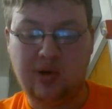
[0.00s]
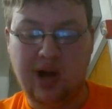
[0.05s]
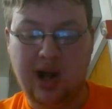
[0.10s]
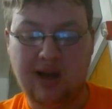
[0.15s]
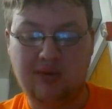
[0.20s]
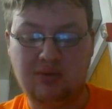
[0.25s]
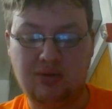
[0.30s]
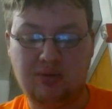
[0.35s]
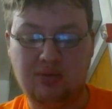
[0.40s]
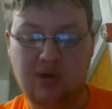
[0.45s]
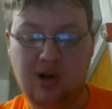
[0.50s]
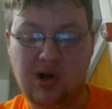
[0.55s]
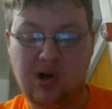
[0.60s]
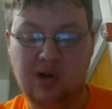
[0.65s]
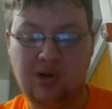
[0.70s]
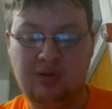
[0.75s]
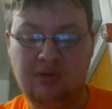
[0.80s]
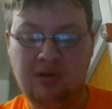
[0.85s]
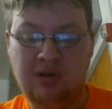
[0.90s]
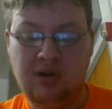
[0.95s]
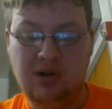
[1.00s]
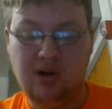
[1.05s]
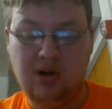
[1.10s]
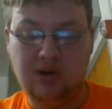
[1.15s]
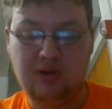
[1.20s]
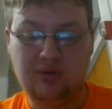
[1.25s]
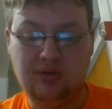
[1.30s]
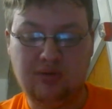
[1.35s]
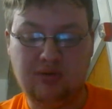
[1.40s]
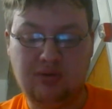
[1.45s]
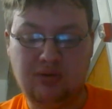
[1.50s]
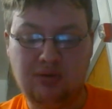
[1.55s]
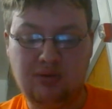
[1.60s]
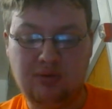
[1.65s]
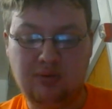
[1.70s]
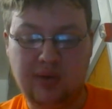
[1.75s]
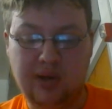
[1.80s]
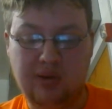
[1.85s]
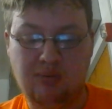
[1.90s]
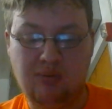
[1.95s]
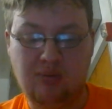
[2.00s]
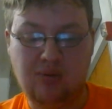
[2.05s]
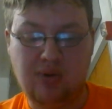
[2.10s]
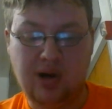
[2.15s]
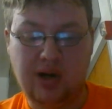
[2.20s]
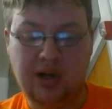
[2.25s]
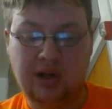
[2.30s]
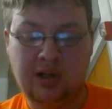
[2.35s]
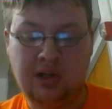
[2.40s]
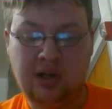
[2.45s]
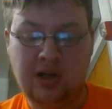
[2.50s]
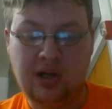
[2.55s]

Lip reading: After all, only one